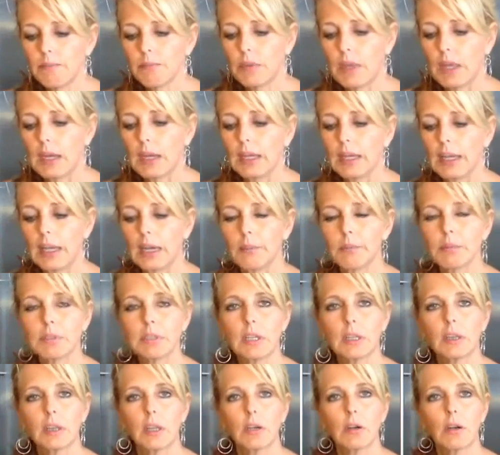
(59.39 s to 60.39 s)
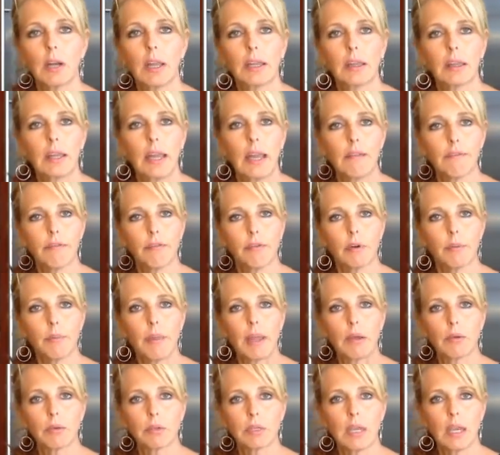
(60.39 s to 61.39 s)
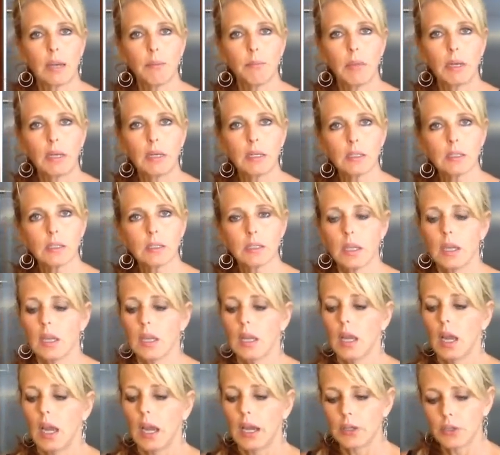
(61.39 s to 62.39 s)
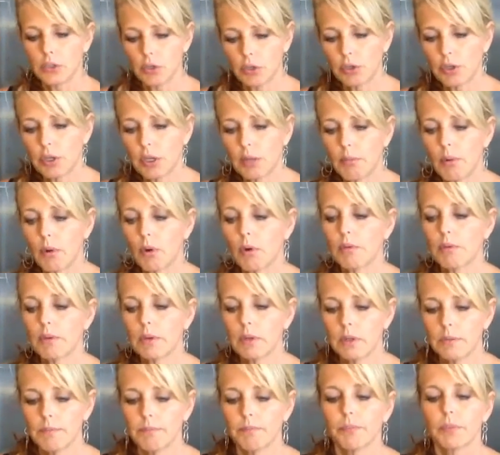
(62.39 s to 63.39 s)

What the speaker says: and I'll let them sit there like that for about 10 minutes. I turned them over,